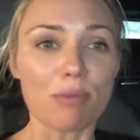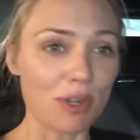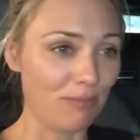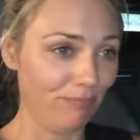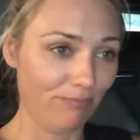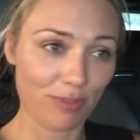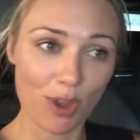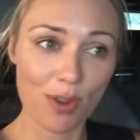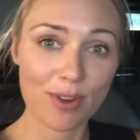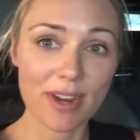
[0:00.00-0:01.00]
We'd
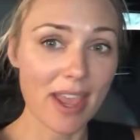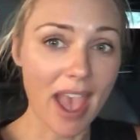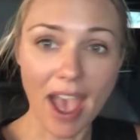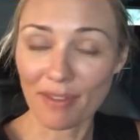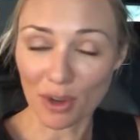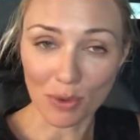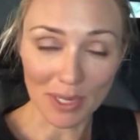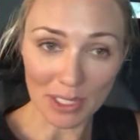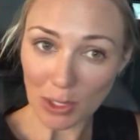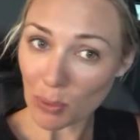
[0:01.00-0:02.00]
go and have a
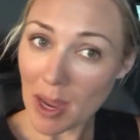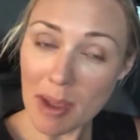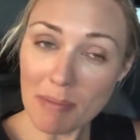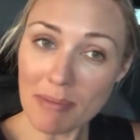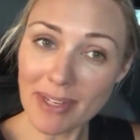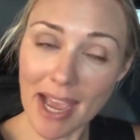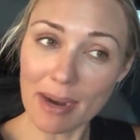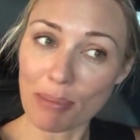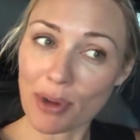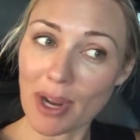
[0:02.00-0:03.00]
quick swim down
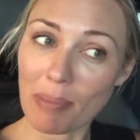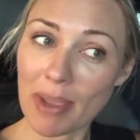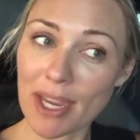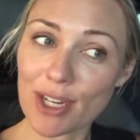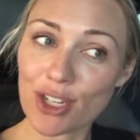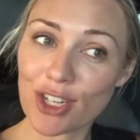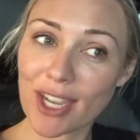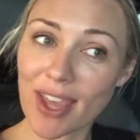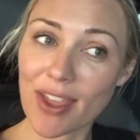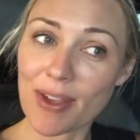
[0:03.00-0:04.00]
at Bondi Beach
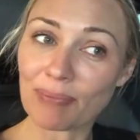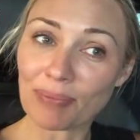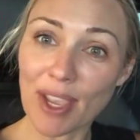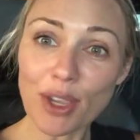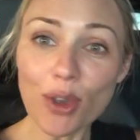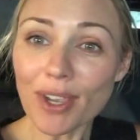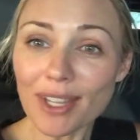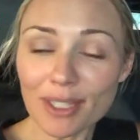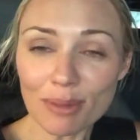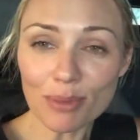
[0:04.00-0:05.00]
together, and go
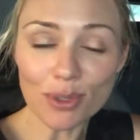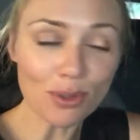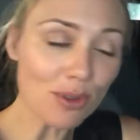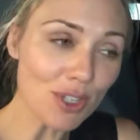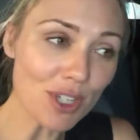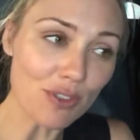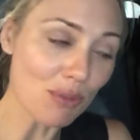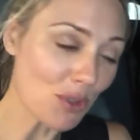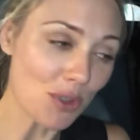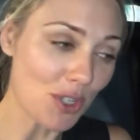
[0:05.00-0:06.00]
get some sushi from
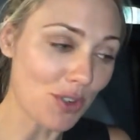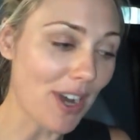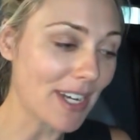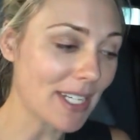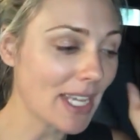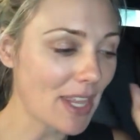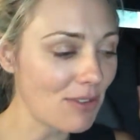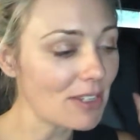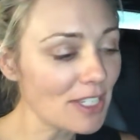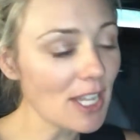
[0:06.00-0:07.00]
Sushi Train together
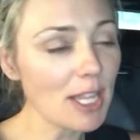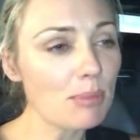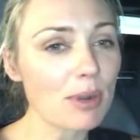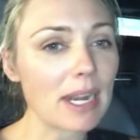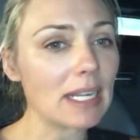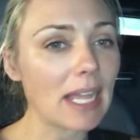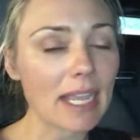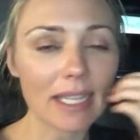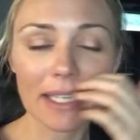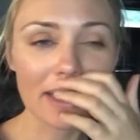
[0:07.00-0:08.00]
and celebrate,
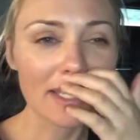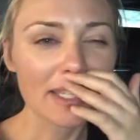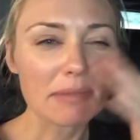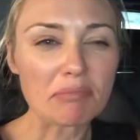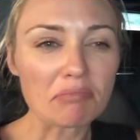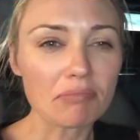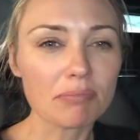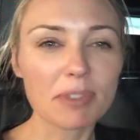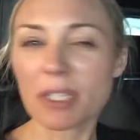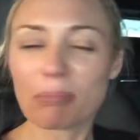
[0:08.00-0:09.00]
like
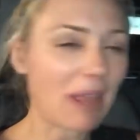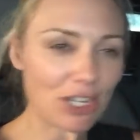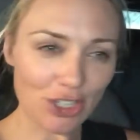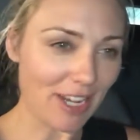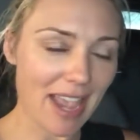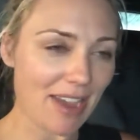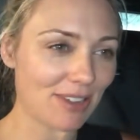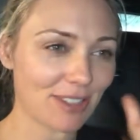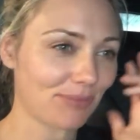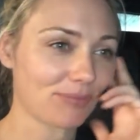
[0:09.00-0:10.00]
splashing
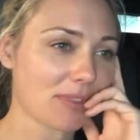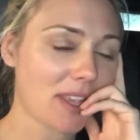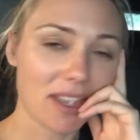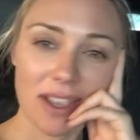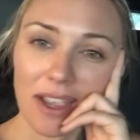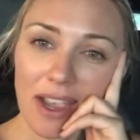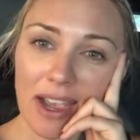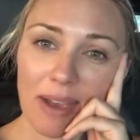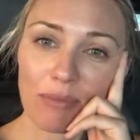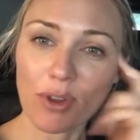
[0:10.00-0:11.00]
out.
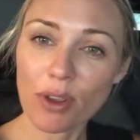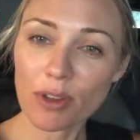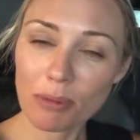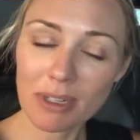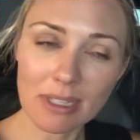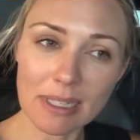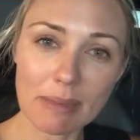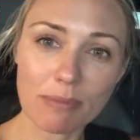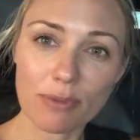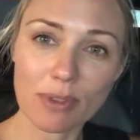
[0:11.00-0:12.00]
Rocco has been
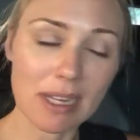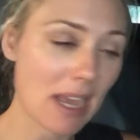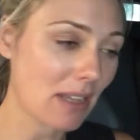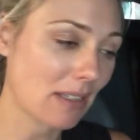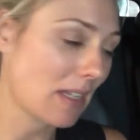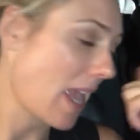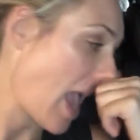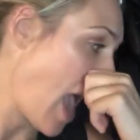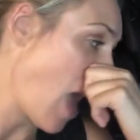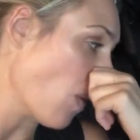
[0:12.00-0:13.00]
asleep for the last
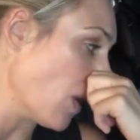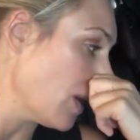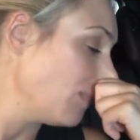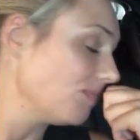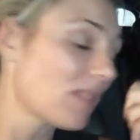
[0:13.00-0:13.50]
hour.